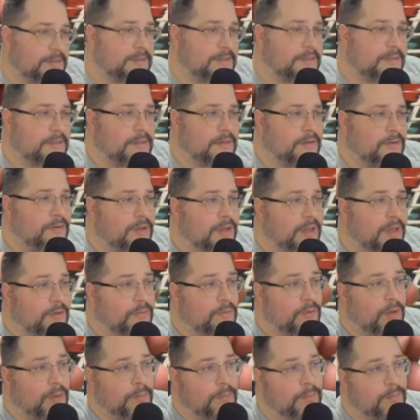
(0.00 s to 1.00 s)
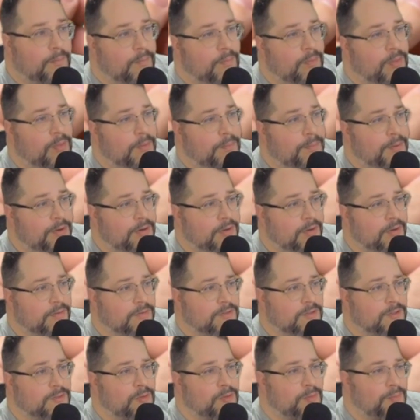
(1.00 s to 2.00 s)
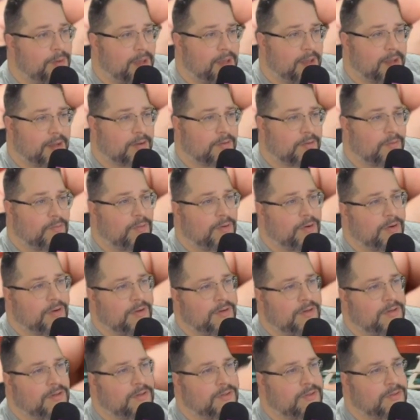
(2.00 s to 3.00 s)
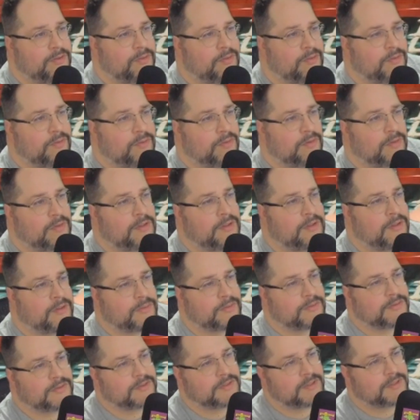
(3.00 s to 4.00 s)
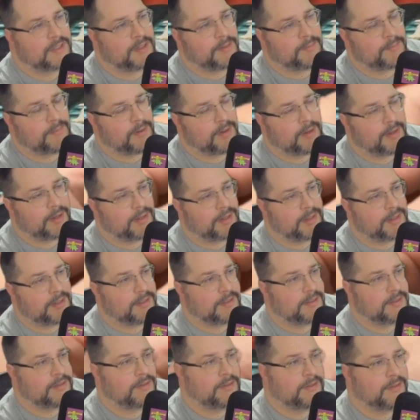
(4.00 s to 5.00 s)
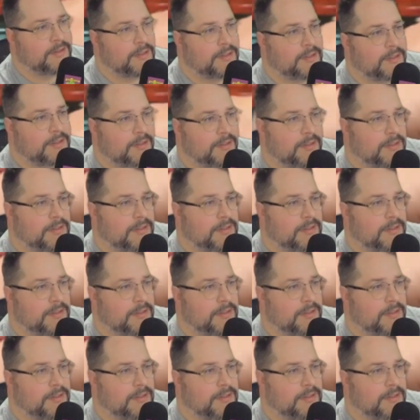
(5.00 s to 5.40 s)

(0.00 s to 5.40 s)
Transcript: Okay, well, the penultimate pack, we're going to do the old standby, the